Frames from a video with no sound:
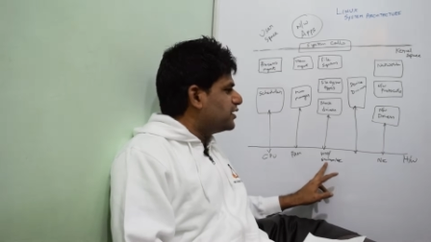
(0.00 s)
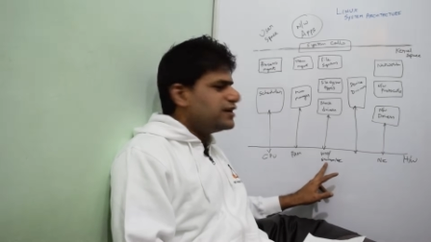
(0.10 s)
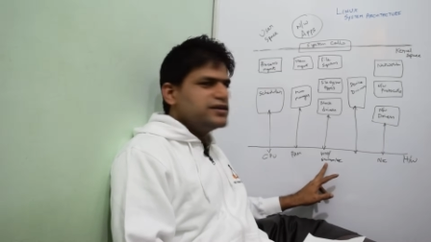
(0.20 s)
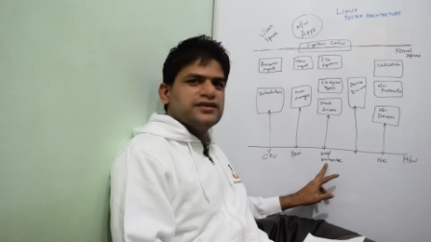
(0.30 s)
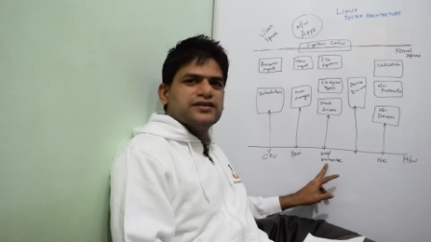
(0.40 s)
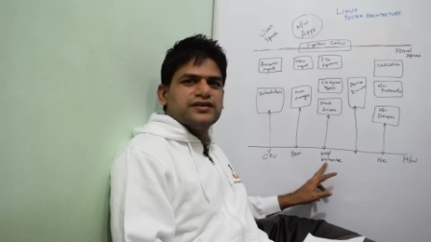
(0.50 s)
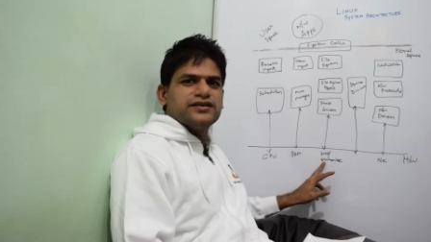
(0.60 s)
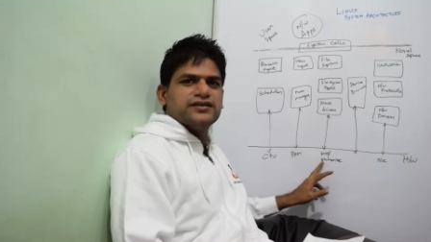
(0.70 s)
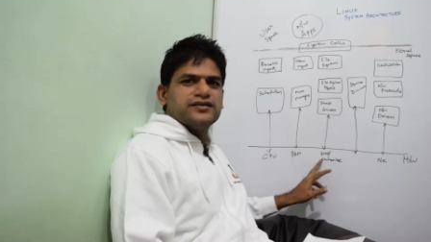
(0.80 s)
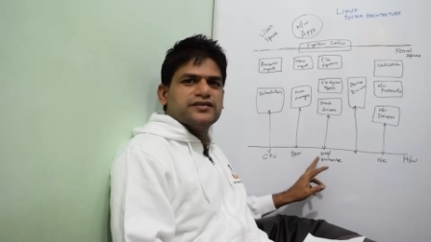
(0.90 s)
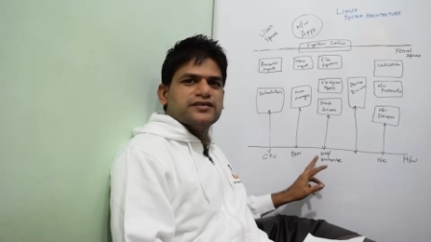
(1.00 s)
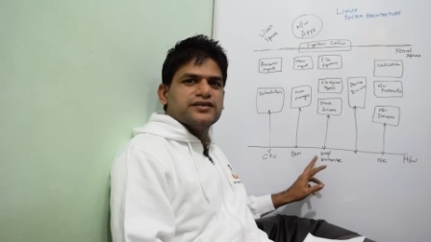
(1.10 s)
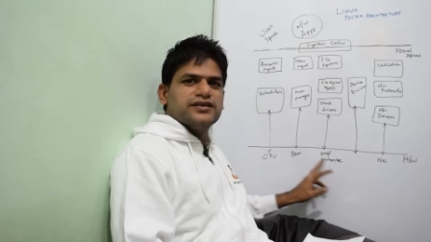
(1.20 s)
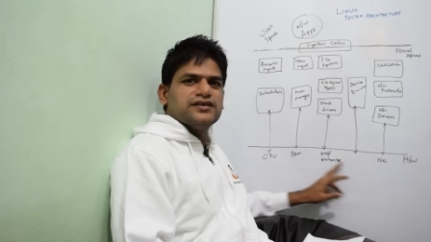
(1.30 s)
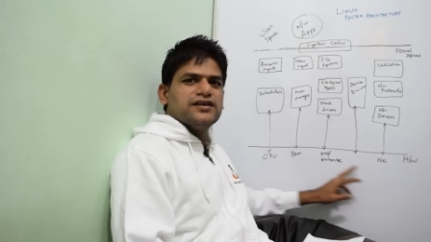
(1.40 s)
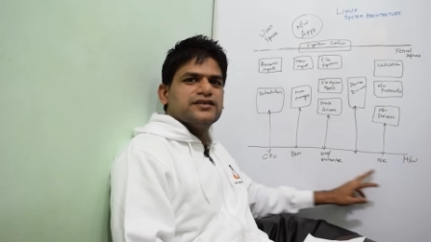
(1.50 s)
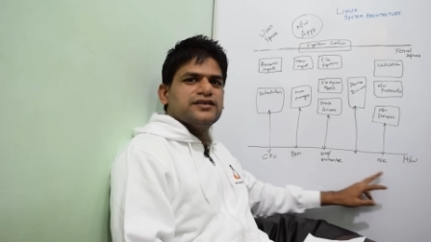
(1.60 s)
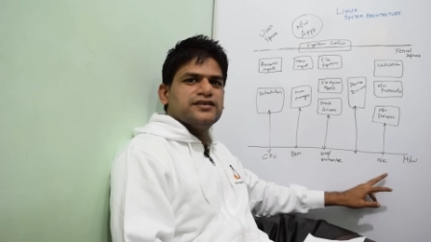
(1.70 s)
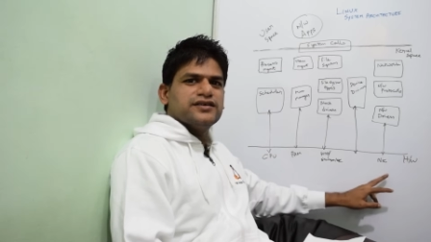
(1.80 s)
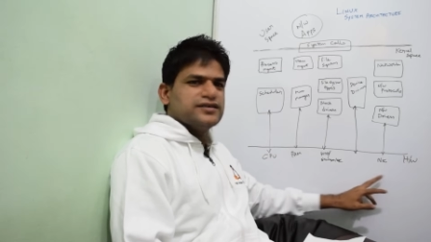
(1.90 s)
hard disk and things like
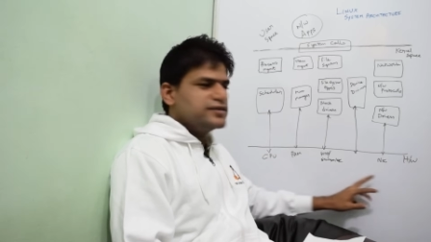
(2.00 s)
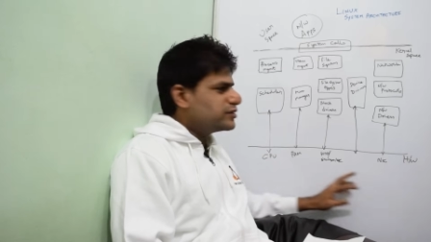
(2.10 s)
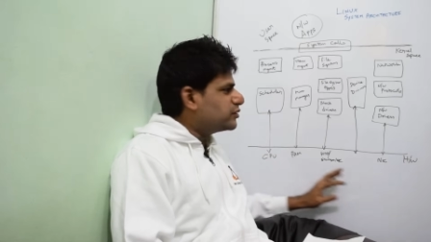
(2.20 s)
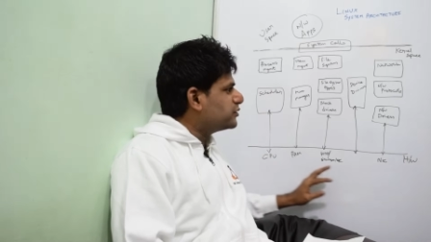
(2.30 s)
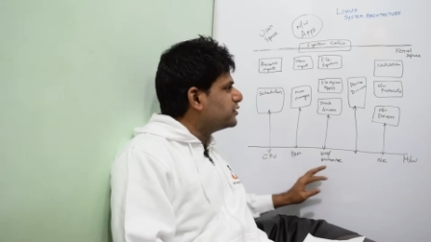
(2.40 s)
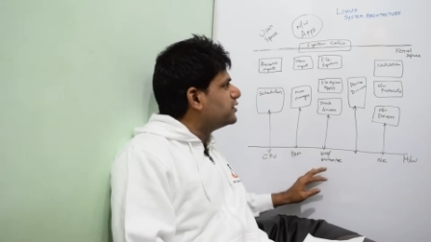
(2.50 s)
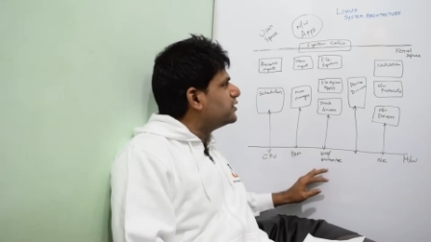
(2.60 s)
that as well.